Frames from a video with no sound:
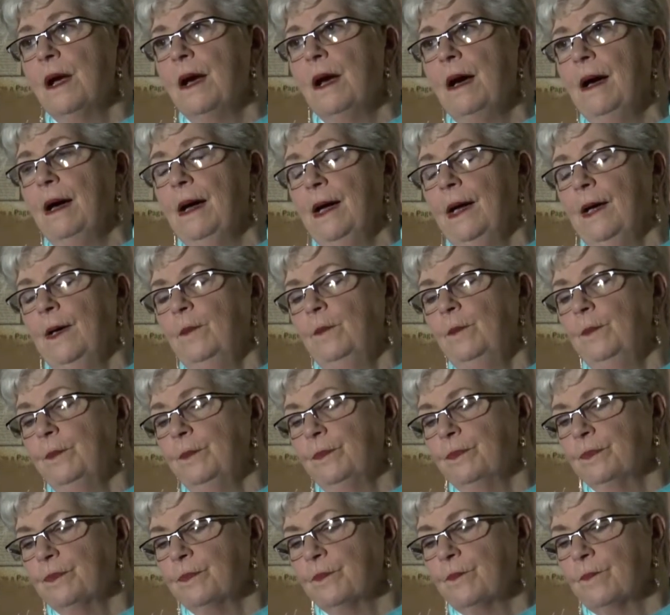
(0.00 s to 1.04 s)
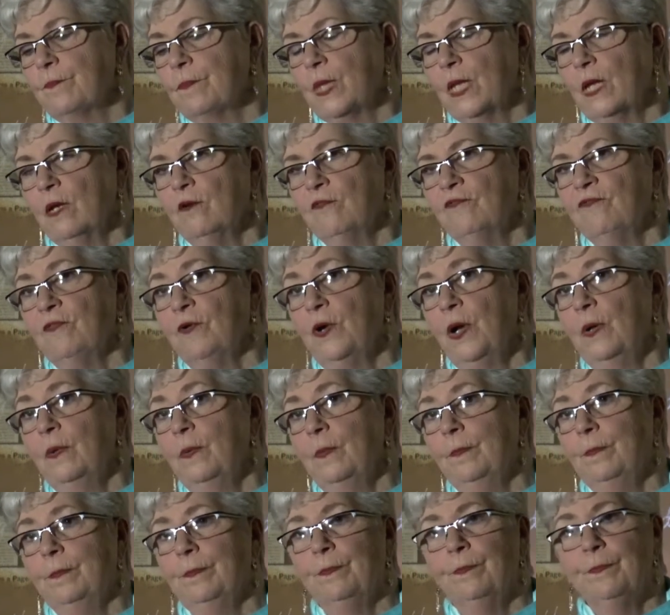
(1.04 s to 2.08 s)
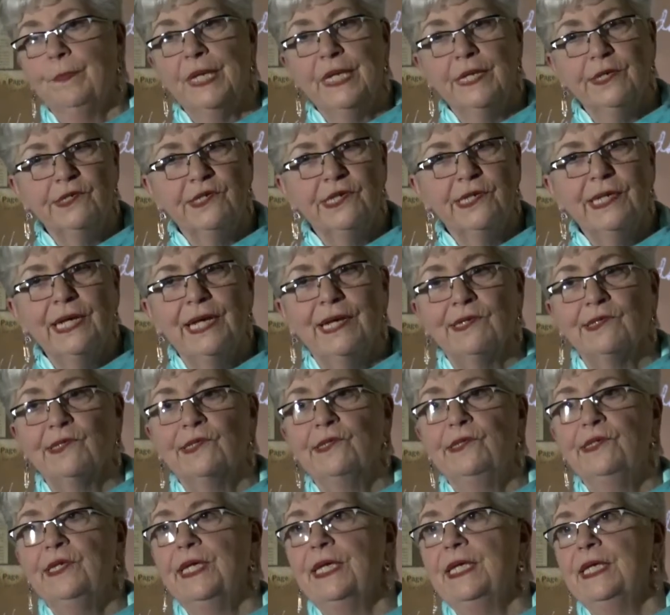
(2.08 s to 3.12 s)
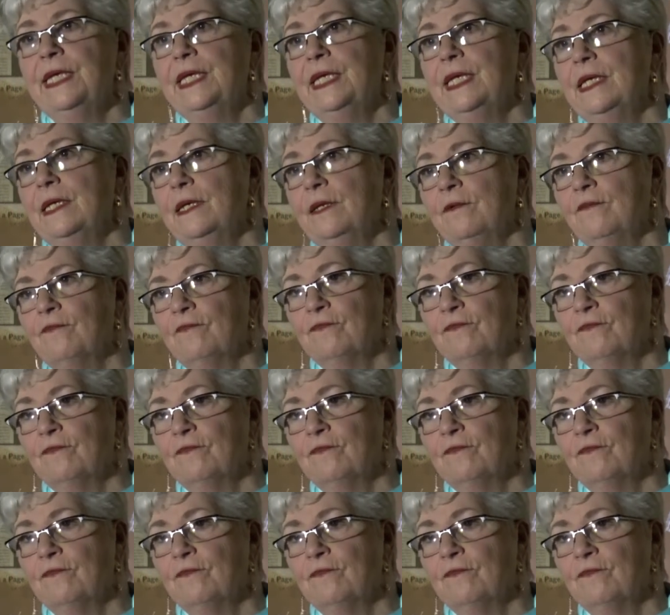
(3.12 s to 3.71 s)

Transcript: um, from PTSD,